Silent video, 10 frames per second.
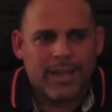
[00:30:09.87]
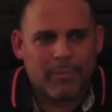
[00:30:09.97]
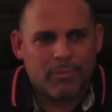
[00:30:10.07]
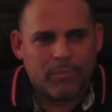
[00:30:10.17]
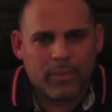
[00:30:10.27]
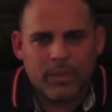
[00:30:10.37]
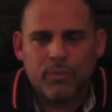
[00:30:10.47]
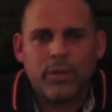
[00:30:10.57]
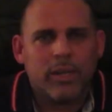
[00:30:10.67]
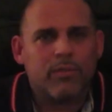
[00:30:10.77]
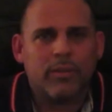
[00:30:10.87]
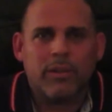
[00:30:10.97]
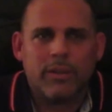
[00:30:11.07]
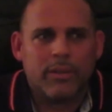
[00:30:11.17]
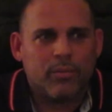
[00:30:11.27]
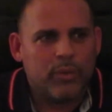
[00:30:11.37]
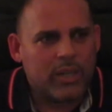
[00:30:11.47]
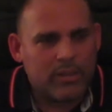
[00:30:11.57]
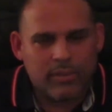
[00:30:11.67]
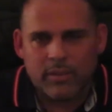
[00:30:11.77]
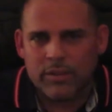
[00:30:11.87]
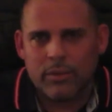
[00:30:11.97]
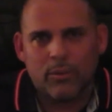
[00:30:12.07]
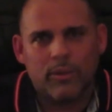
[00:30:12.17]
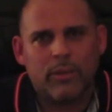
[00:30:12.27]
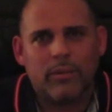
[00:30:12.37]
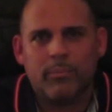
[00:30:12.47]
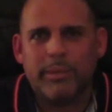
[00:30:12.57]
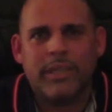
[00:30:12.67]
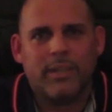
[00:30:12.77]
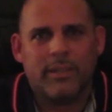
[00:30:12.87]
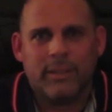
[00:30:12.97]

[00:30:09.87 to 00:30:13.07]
and if we're ever gonna go big,